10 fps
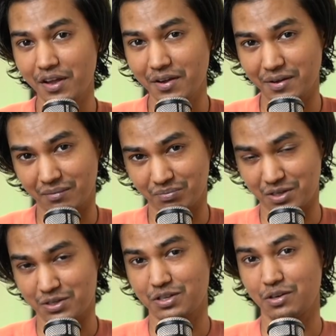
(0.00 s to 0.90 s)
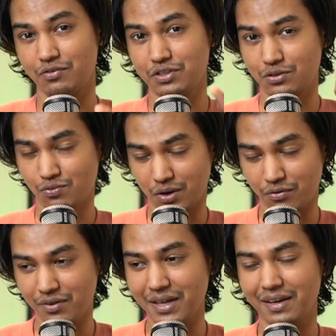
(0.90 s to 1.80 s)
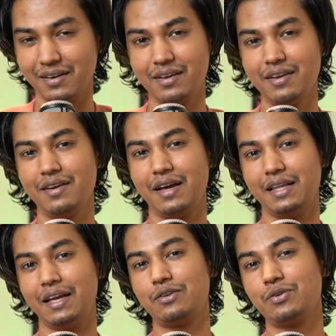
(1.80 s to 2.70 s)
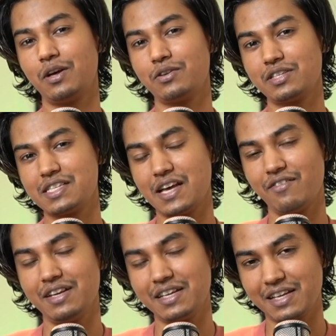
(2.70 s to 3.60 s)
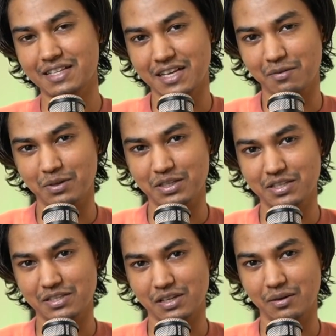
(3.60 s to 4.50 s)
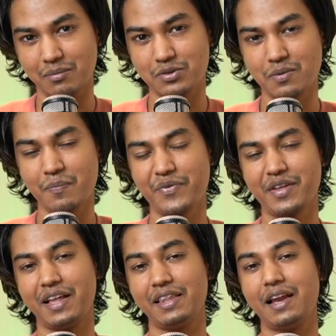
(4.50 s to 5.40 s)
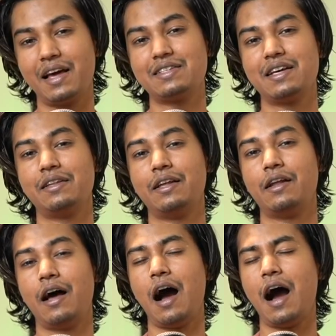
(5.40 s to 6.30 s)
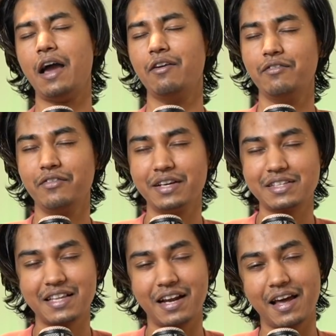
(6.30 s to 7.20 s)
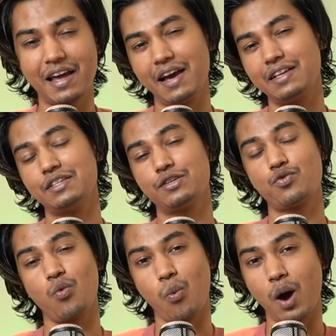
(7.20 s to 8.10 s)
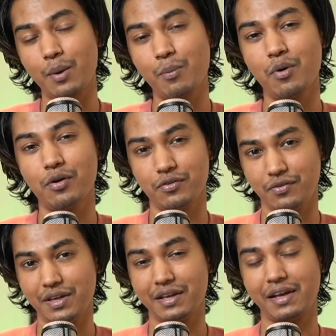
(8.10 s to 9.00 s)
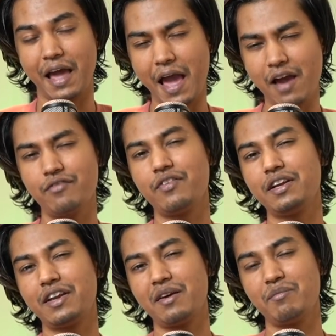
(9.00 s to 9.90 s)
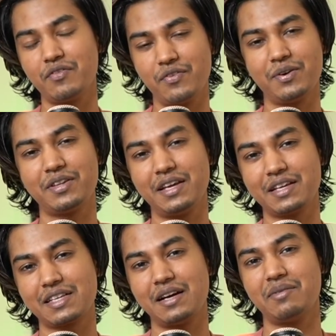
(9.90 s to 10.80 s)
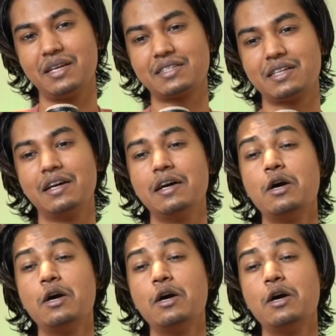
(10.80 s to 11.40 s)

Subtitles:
year instead of just 1 week. And then 2017 examinations comes. And then I said that I wish that I had just one more week. Every time before the examination,